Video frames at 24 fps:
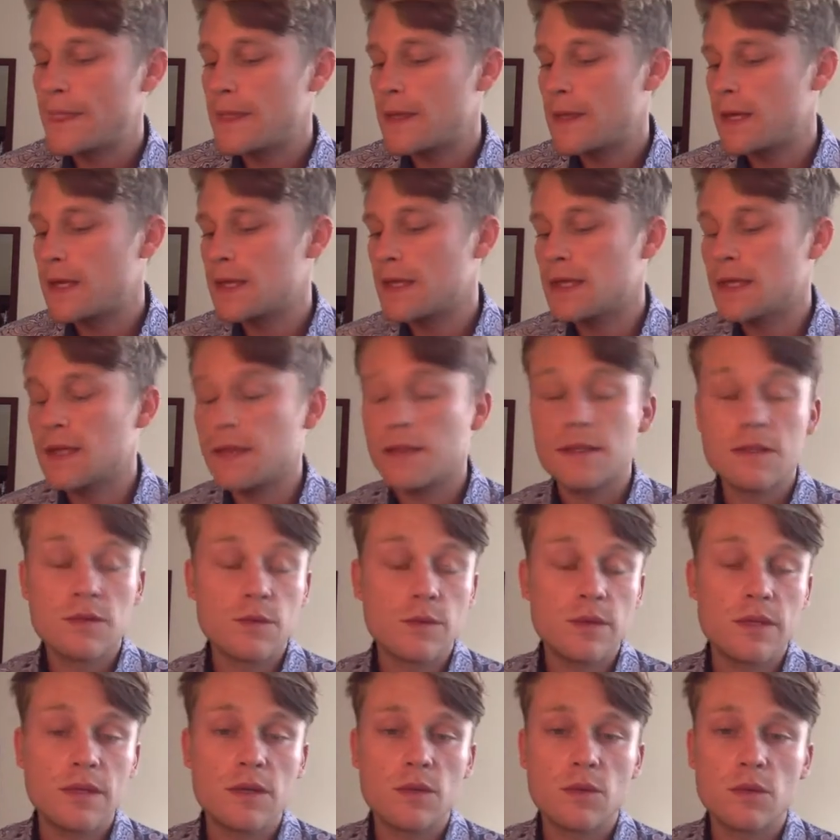and then this
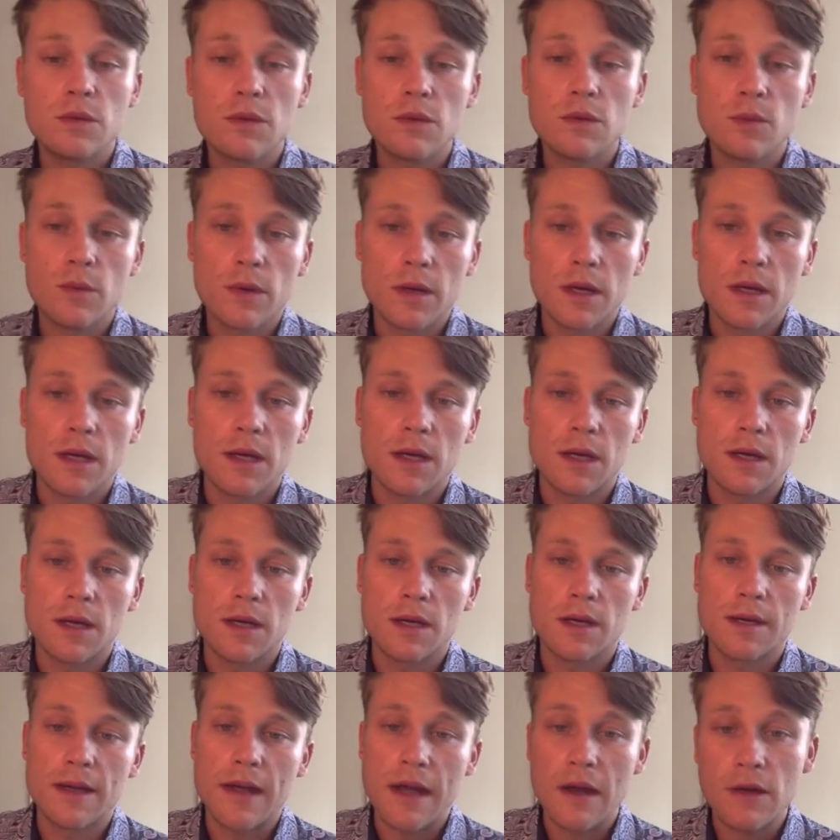week, we'll work
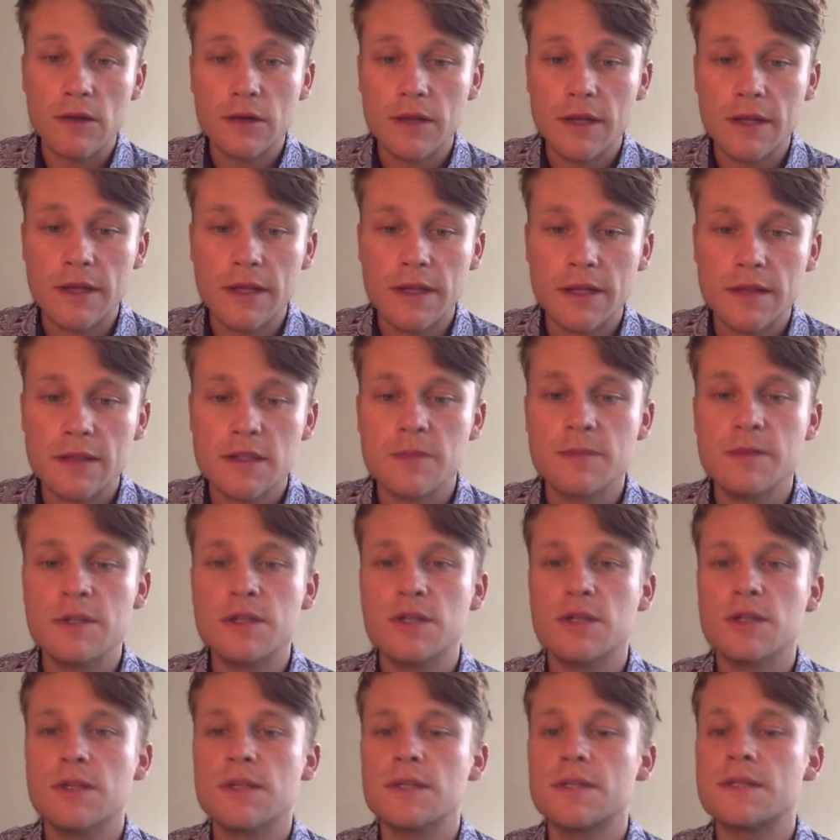on outlining the
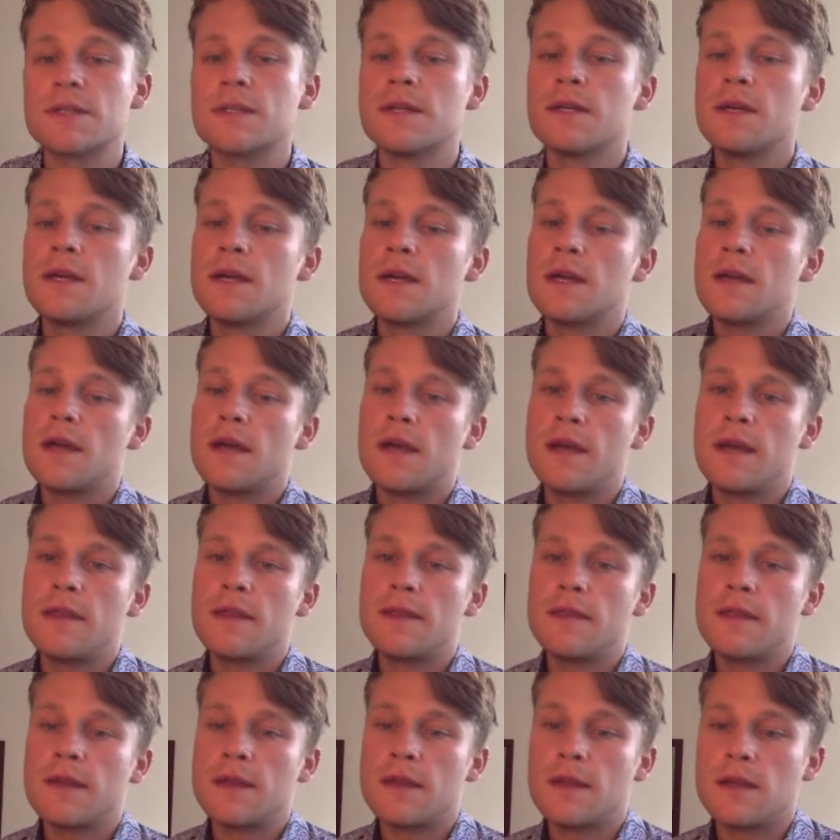speeches, and
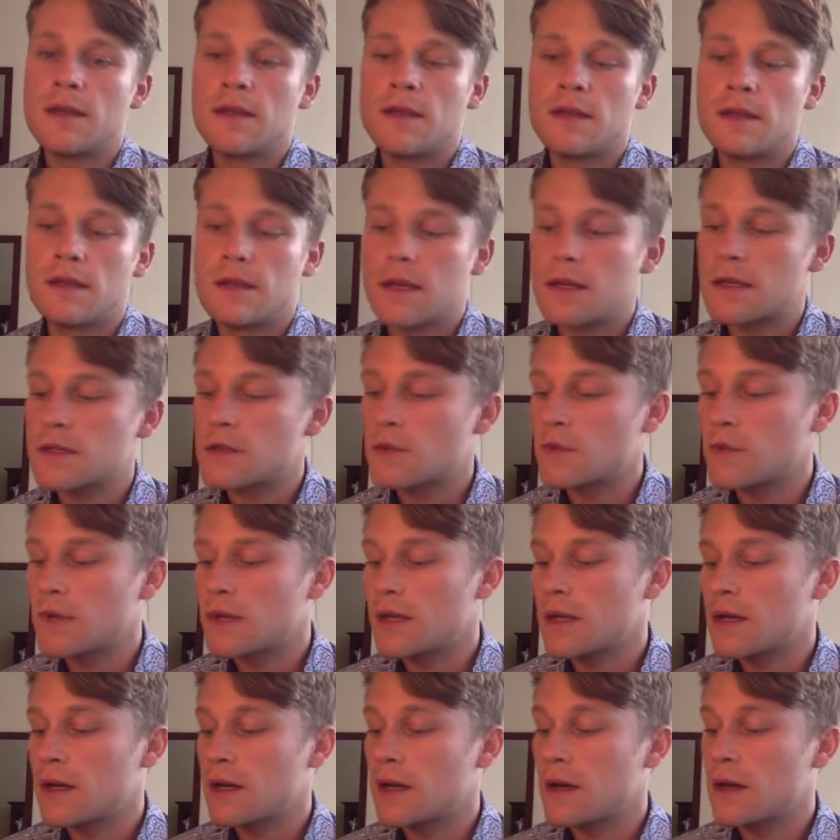then next
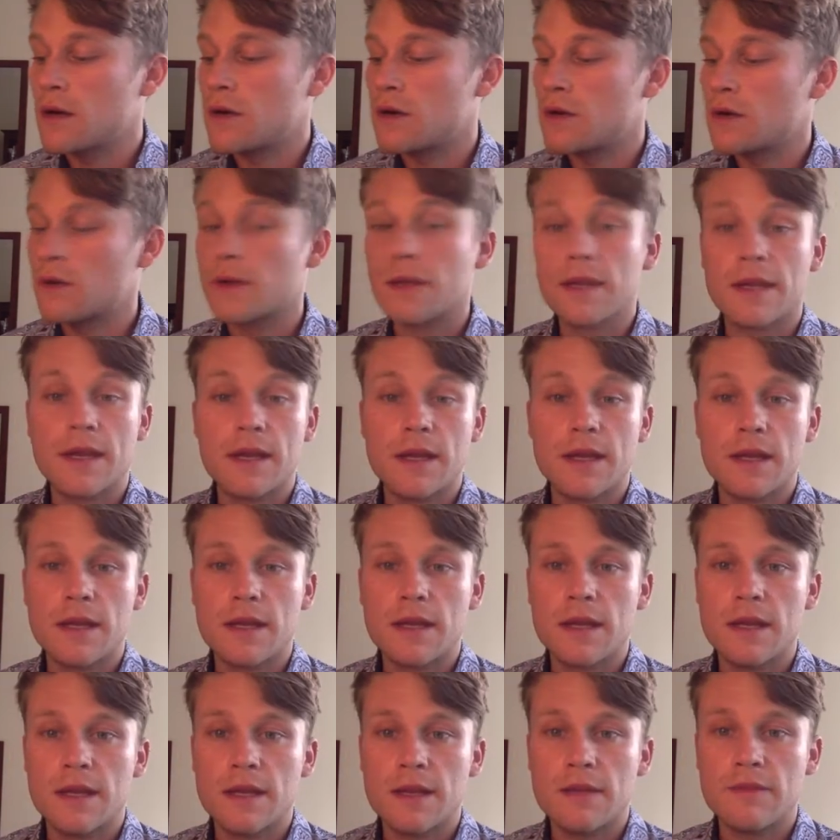week, I'll get
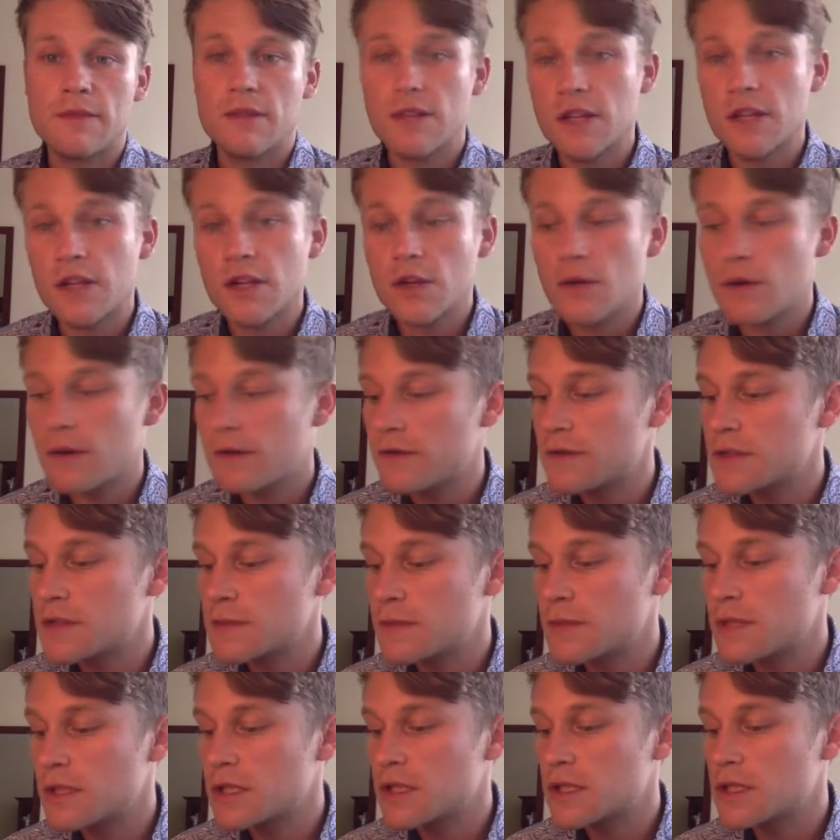a video of the
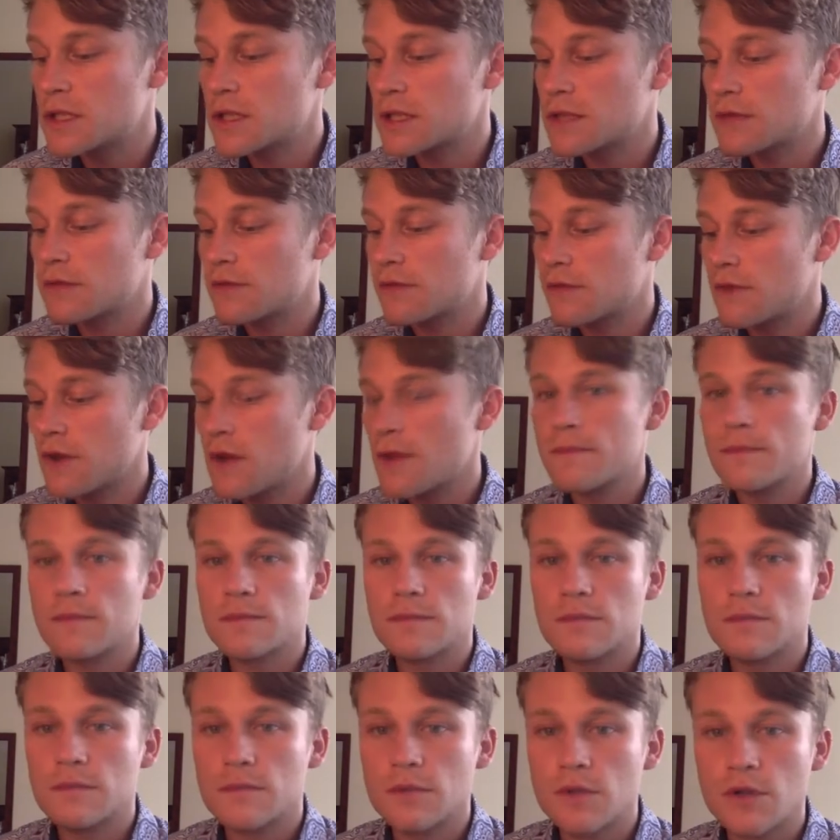speeches
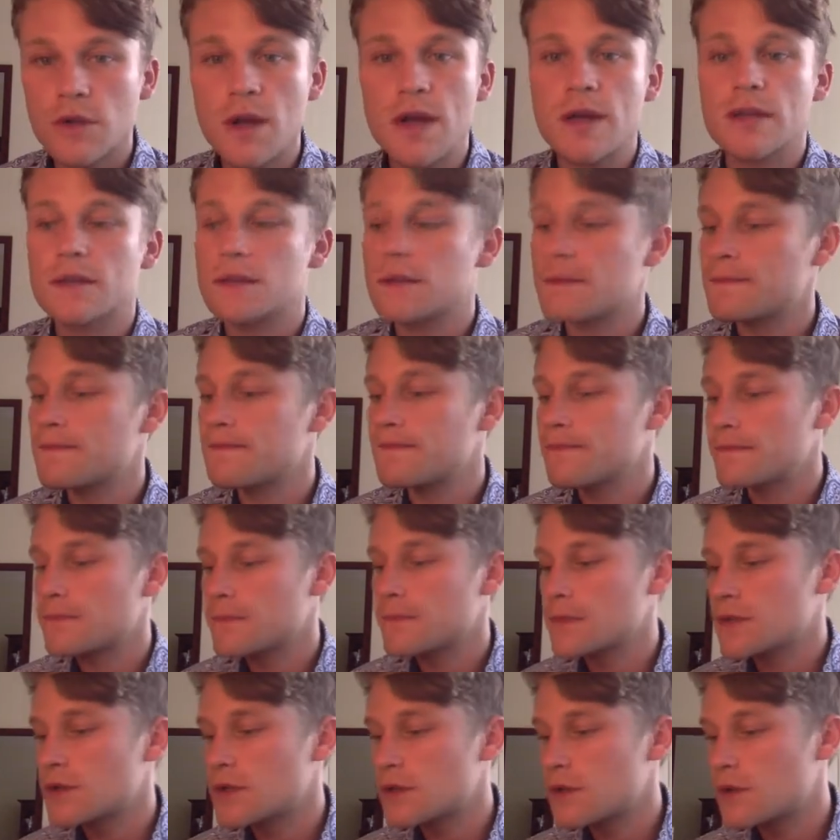from you guys.
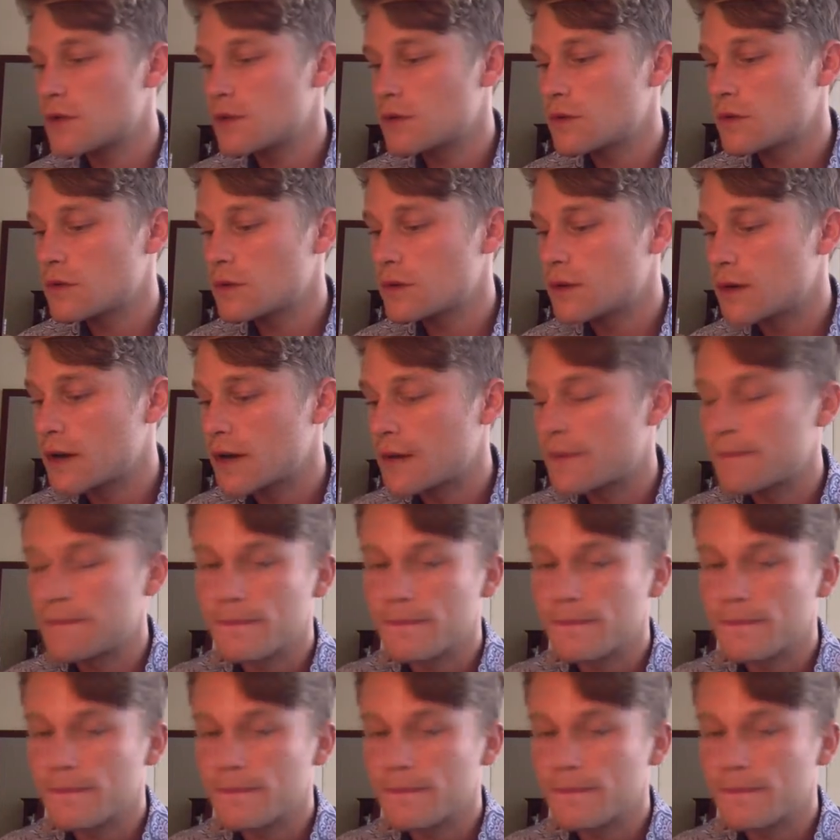So, all right,